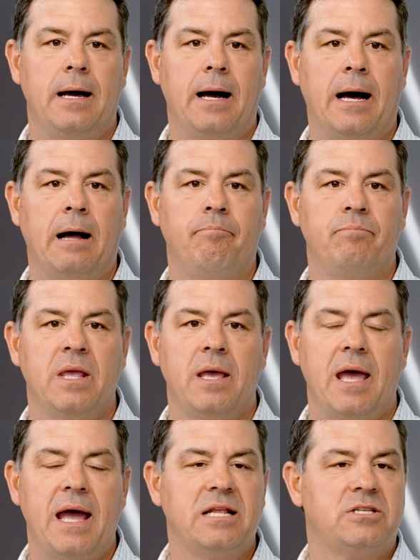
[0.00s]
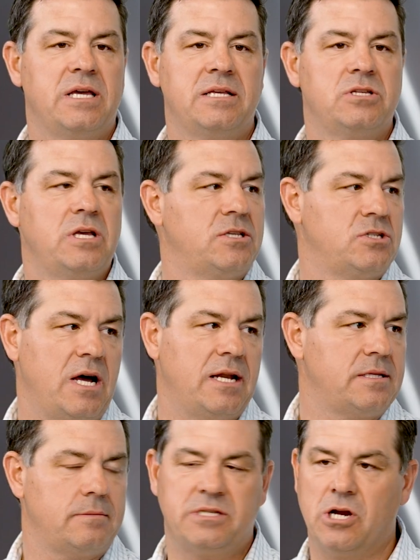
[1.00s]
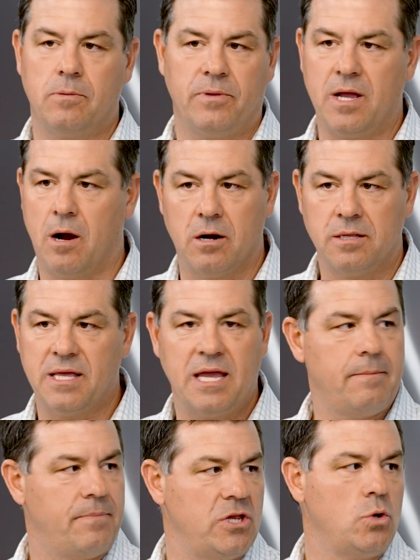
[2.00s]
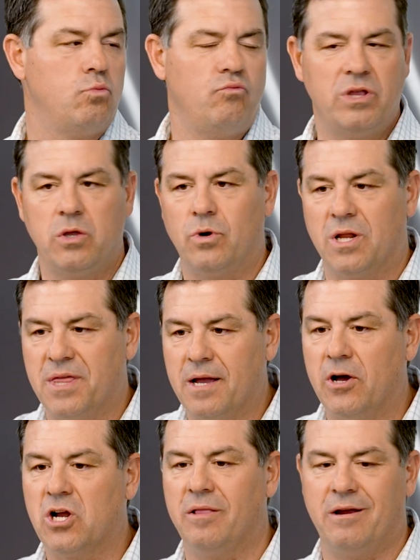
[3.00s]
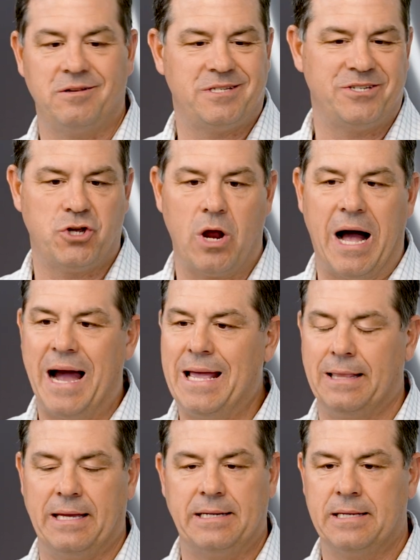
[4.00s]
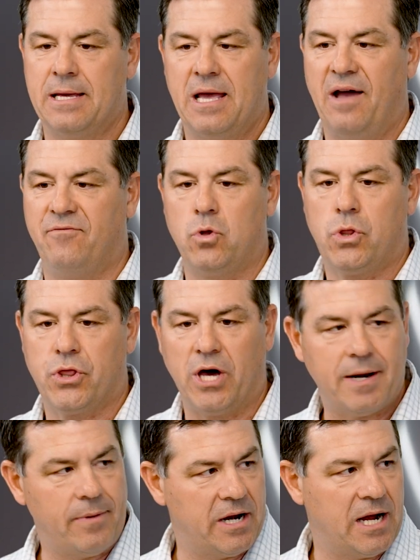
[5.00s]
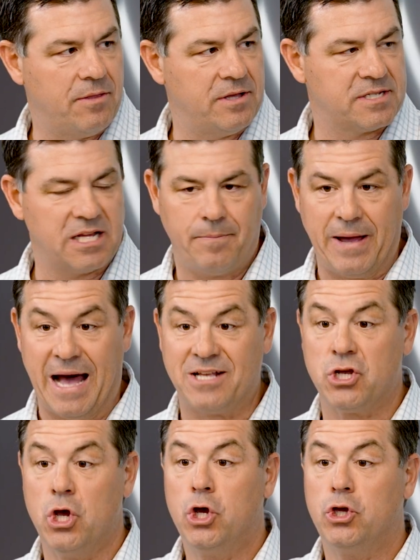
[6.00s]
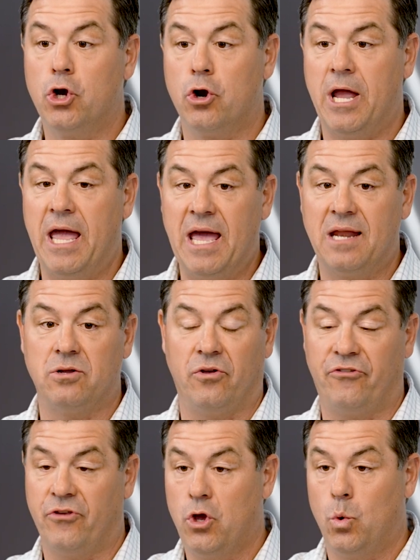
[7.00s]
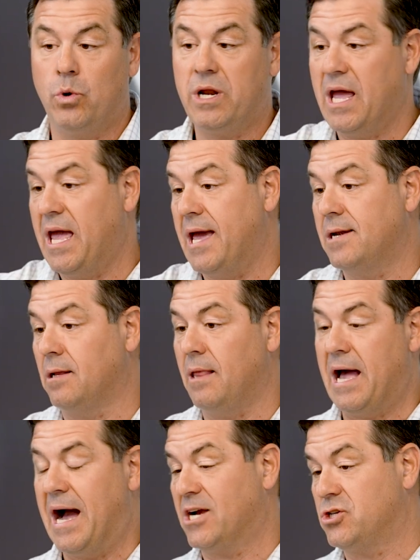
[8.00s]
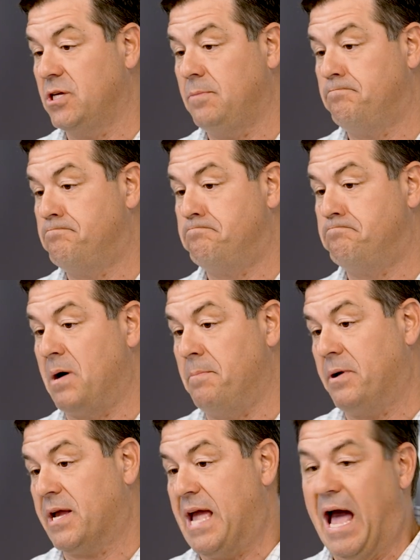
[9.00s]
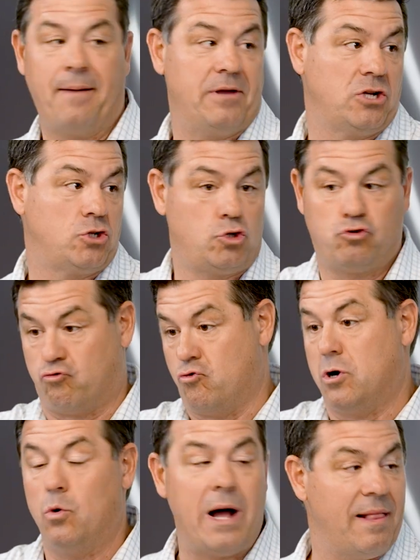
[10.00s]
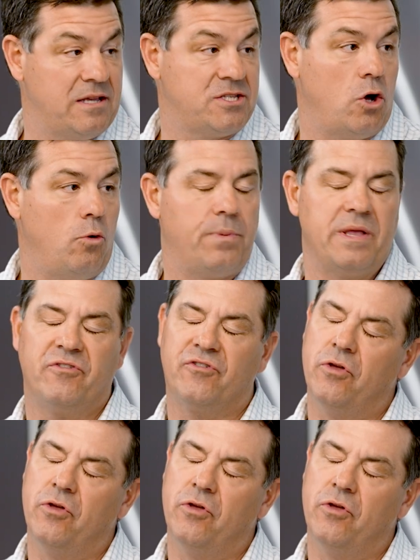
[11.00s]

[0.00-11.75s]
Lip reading: And it's not a terribly hard thing, but you really want to think about clearances. Your island, have you thought about how that's going to pass? Your handles, would a handle actually bump a cabinet drawer while it's open?